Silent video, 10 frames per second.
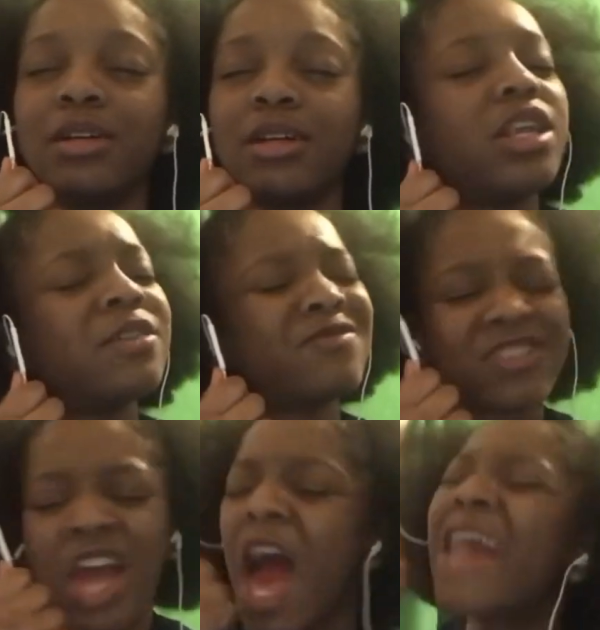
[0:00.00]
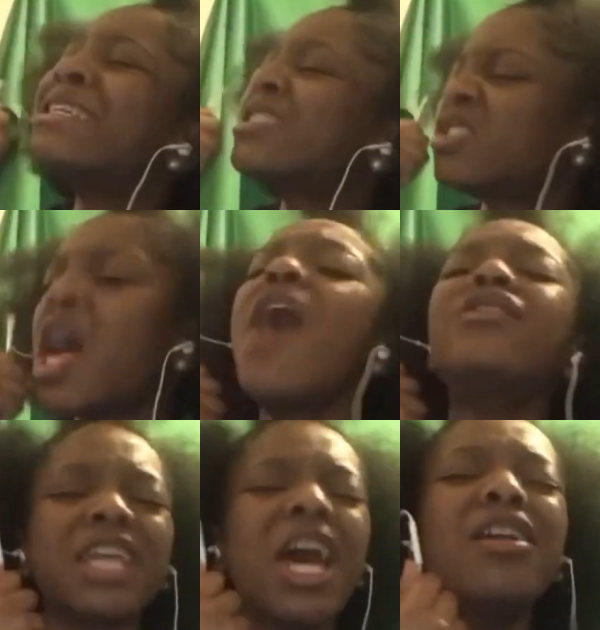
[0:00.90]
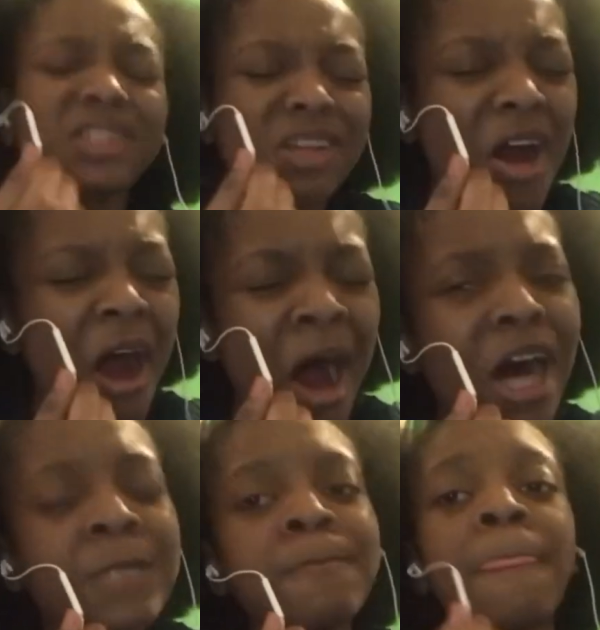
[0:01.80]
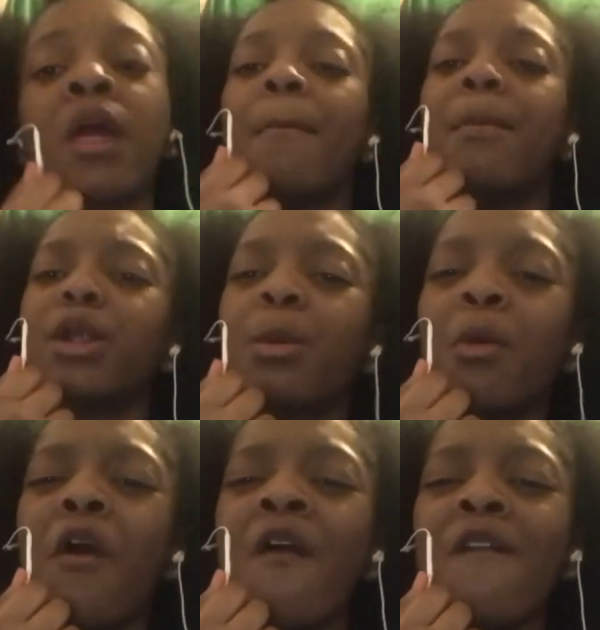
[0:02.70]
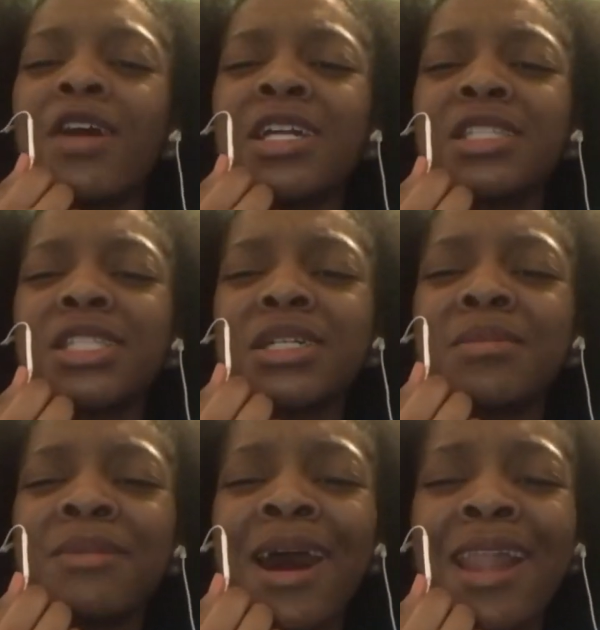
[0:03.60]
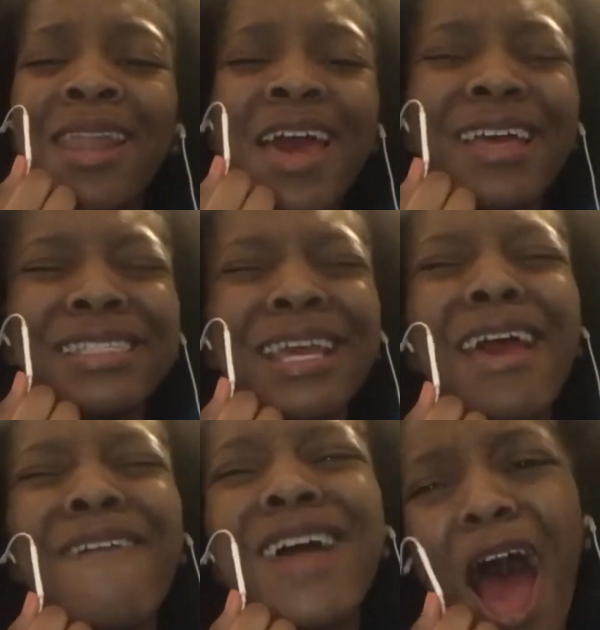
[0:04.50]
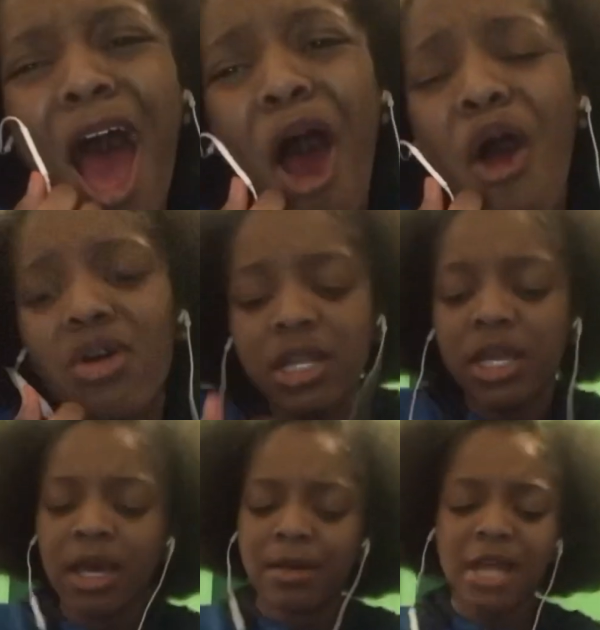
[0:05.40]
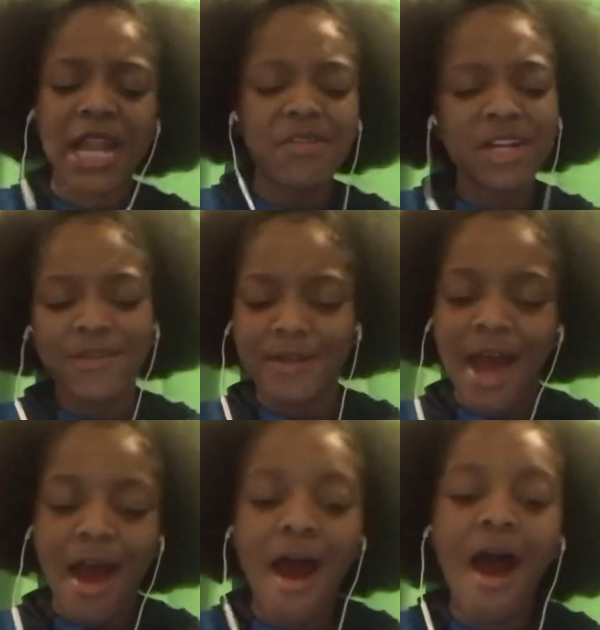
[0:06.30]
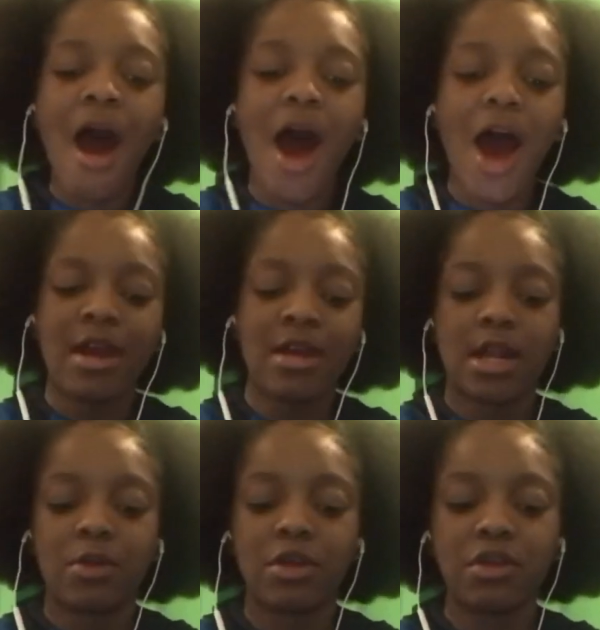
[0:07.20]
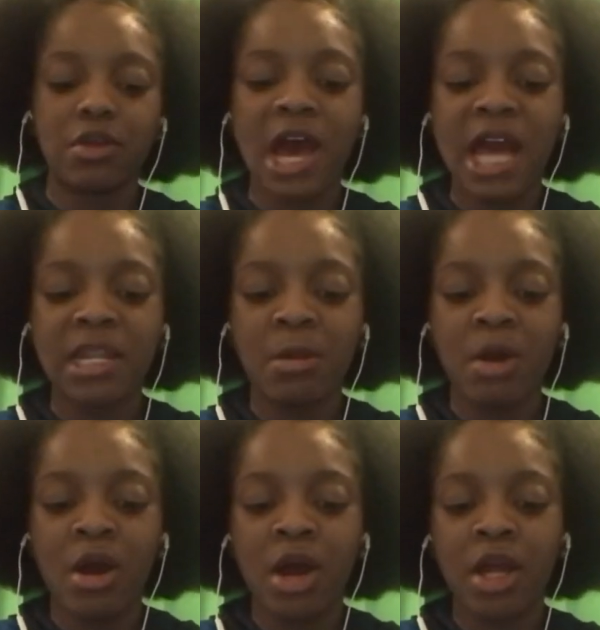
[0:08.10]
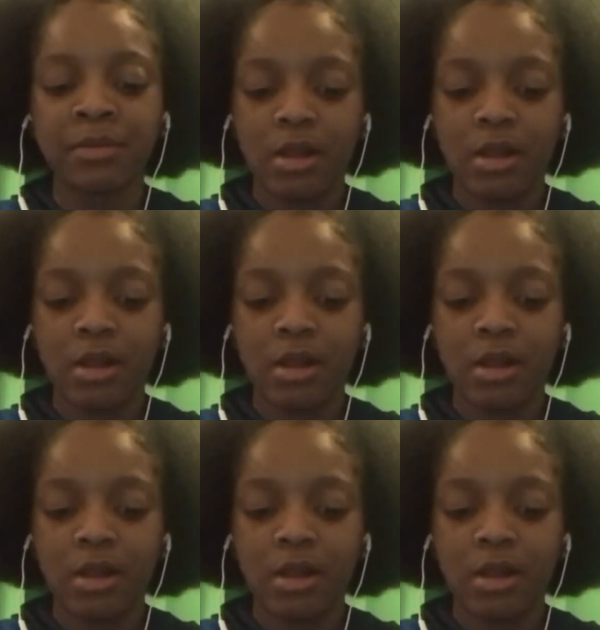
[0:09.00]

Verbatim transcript: I'm feeling scar, but I'm moving till my legs give out. But I don't wanna cry, I don't wanna cry anymore.